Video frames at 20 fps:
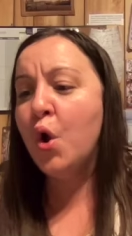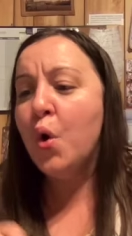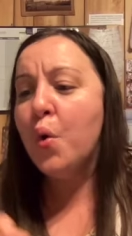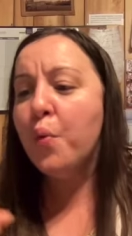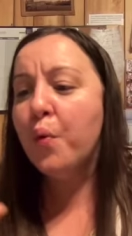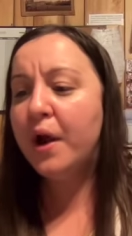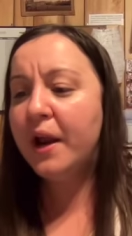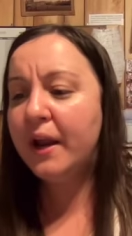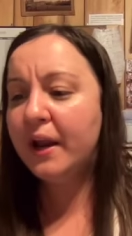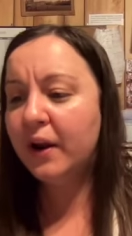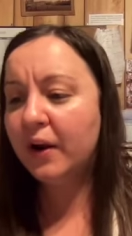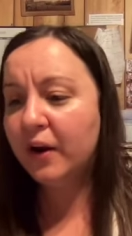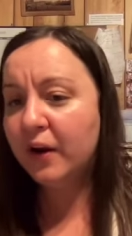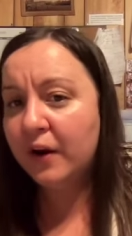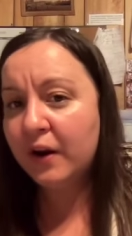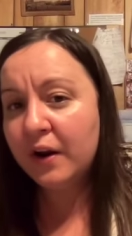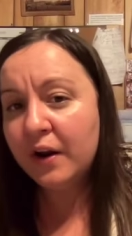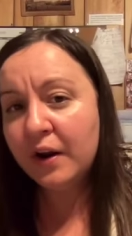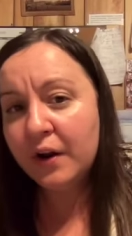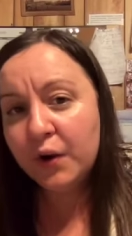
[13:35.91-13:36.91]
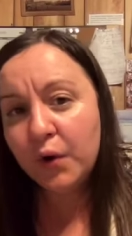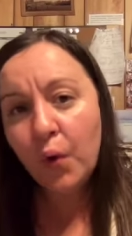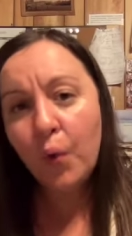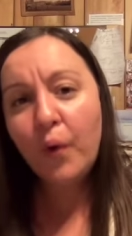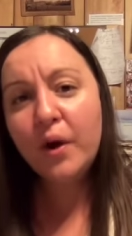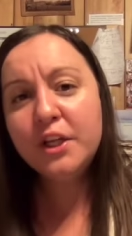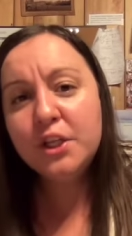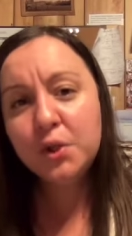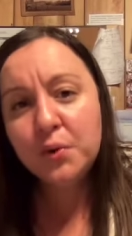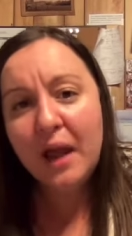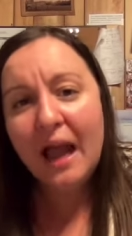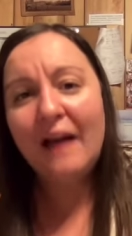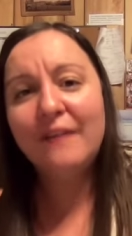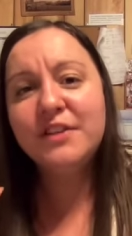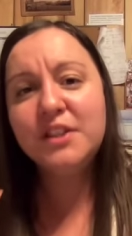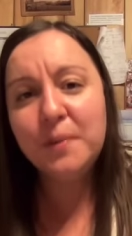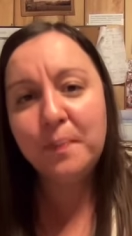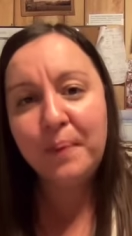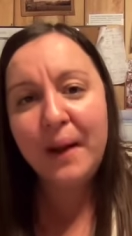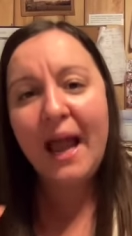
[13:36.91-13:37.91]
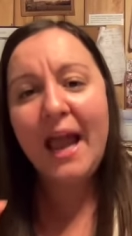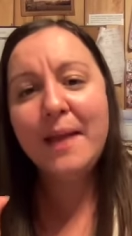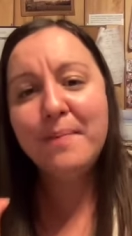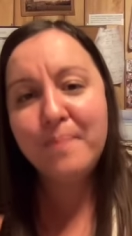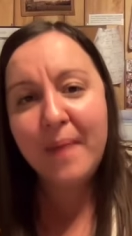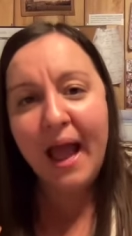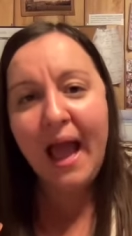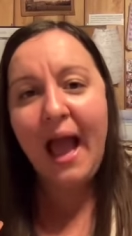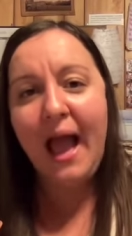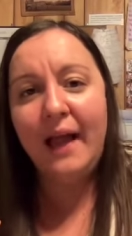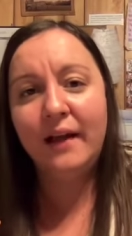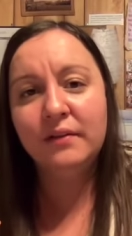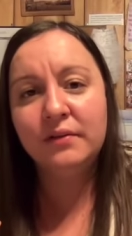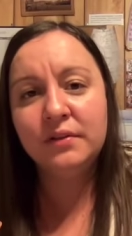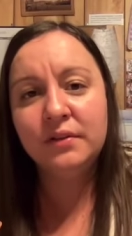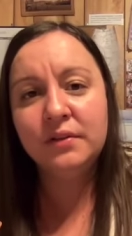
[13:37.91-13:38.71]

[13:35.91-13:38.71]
We are going to have to pay back